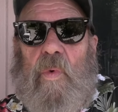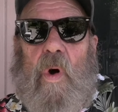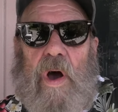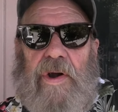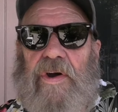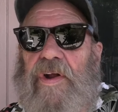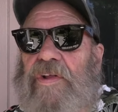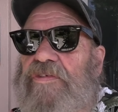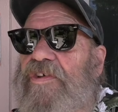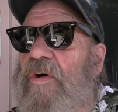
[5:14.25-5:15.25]
water
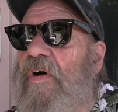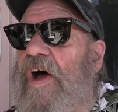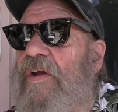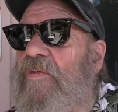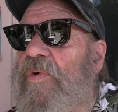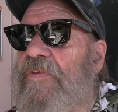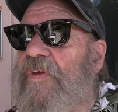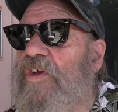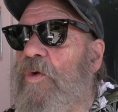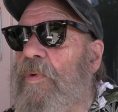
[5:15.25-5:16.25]
and so on with
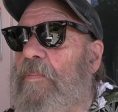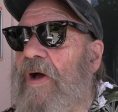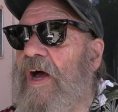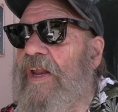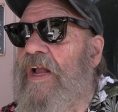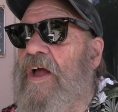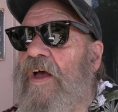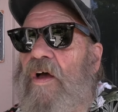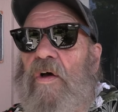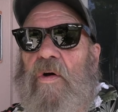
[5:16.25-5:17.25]
the human body.
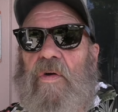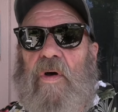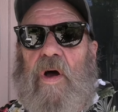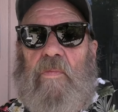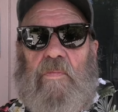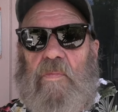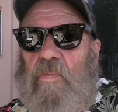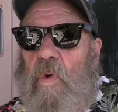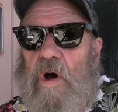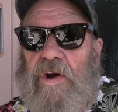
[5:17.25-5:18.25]

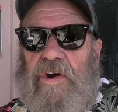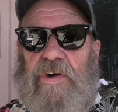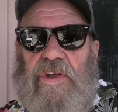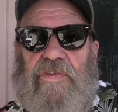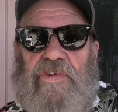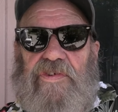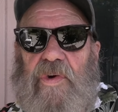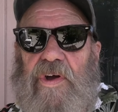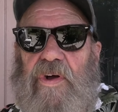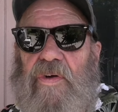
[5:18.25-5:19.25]
Water in the
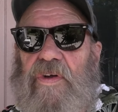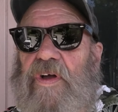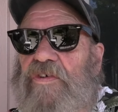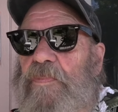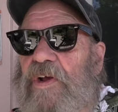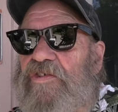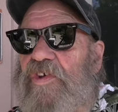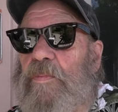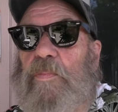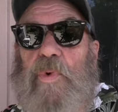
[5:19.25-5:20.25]
soil,
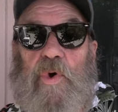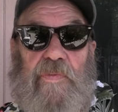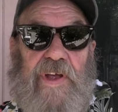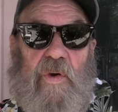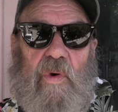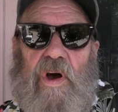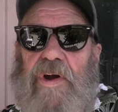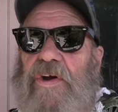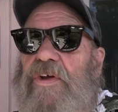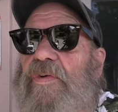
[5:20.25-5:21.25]
especially moving
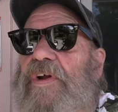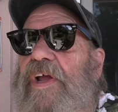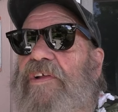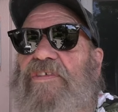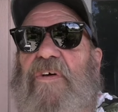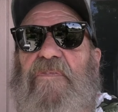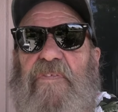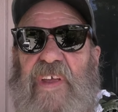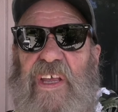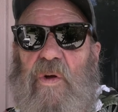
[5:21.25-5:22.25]
water, creates a
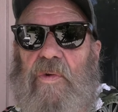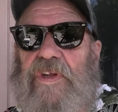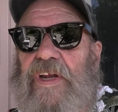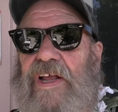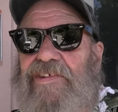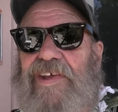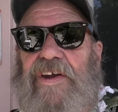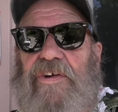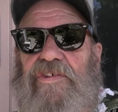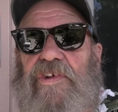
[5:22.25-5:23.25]
field. It has
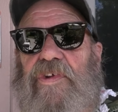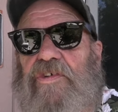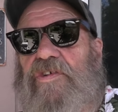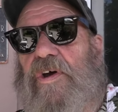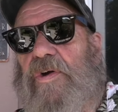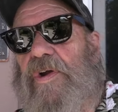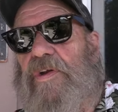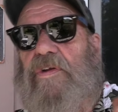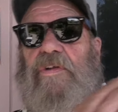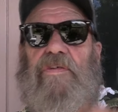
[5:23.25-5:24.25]
energy. There's
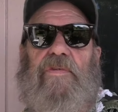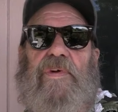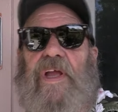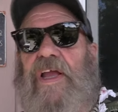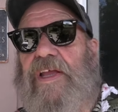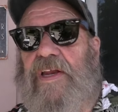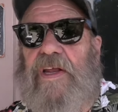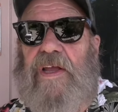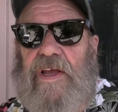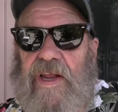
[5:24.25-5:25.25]
current. It's
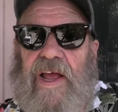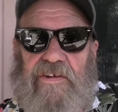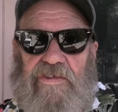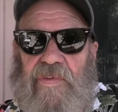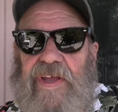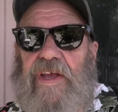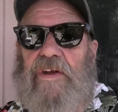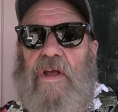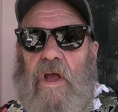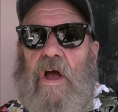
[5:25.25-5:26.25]
creating, actually,
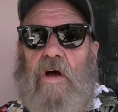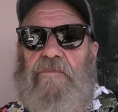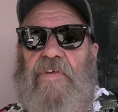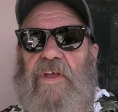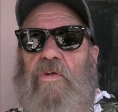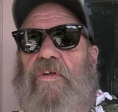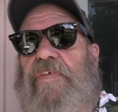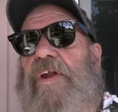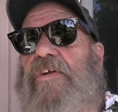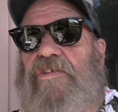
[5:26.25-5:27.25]
a field
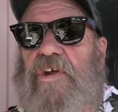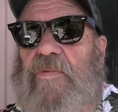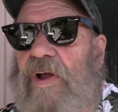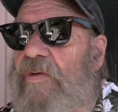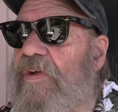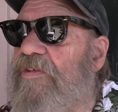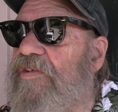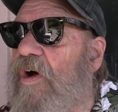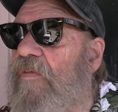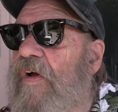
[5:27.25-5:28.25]
of energy around
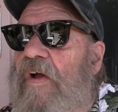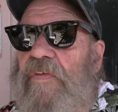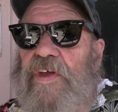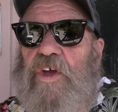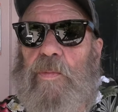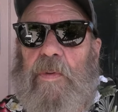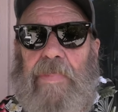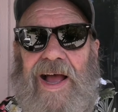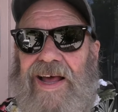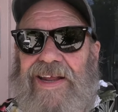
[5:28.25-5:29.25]
itself. The human
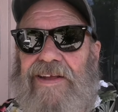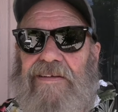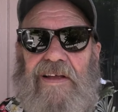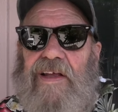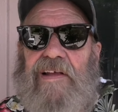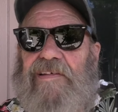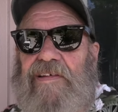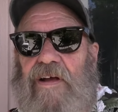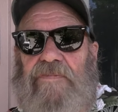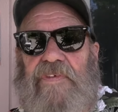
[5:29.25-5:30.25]
body
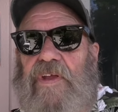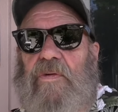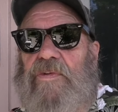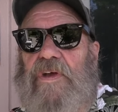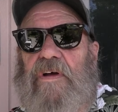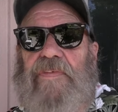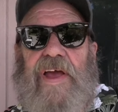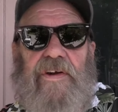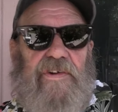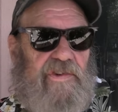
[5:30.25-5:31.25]
is a field of
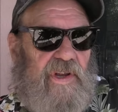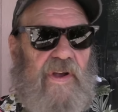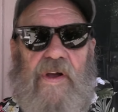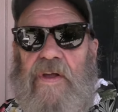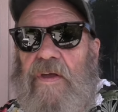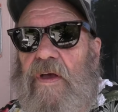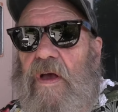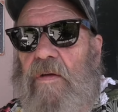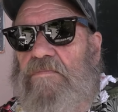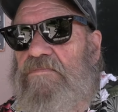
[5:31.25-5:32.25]
energy.
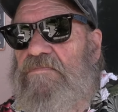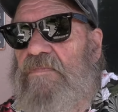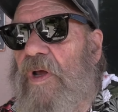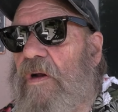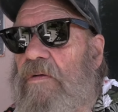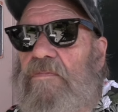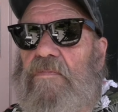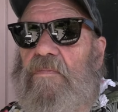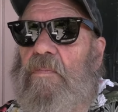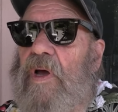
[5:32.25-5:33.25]

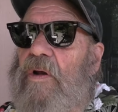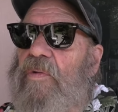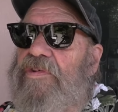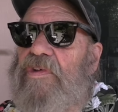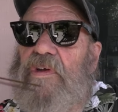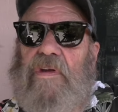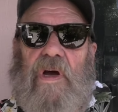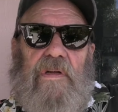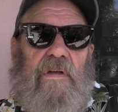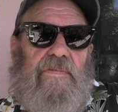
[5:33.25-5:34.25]
Metal is
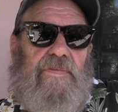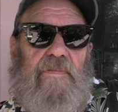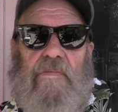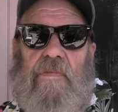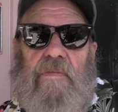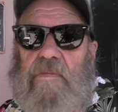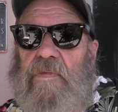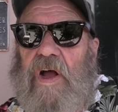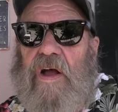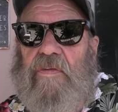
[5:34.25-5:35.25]
conductive.
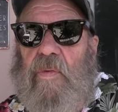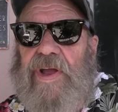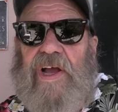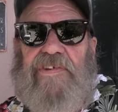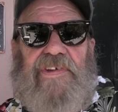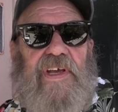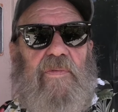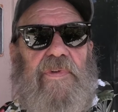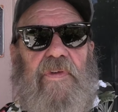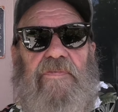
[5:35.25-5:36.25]
The way I see
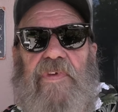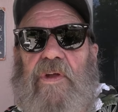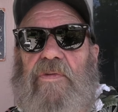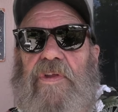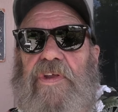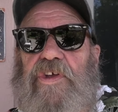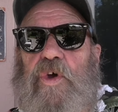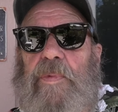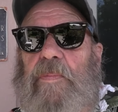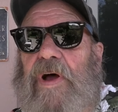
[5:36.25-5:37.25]
it, when the field of the
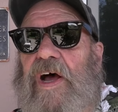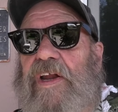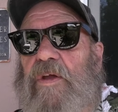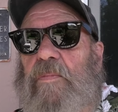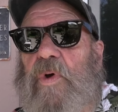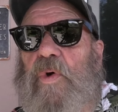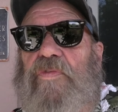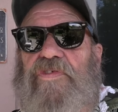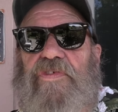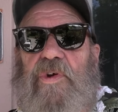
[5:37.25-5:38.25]
human body
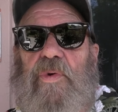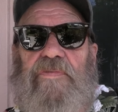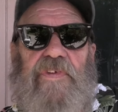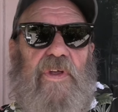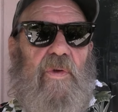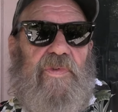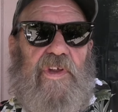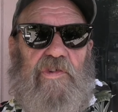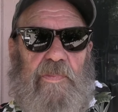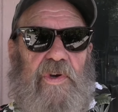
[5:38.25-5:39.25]
moves through a field
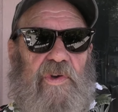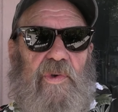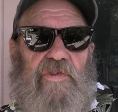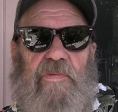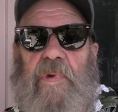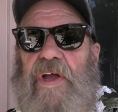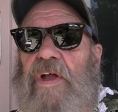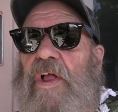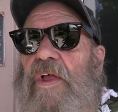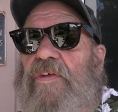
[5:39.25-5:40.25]
that's produced
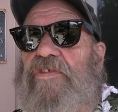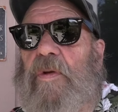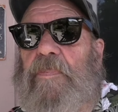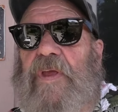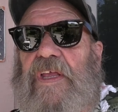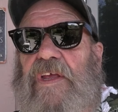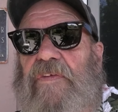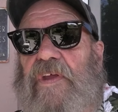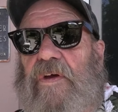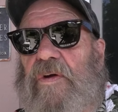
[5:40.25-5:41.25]
by something
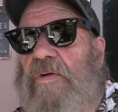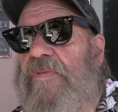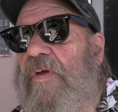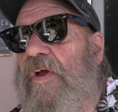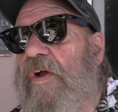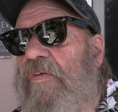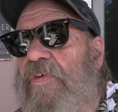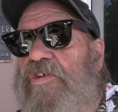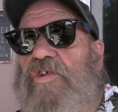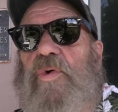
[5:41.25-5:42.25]
in the earth,
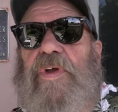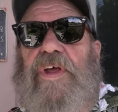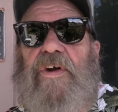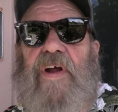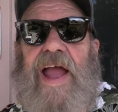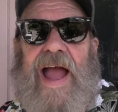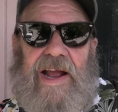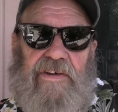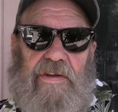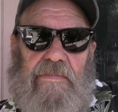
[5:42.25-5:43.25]
the two
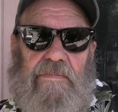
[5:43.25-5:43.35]
interact.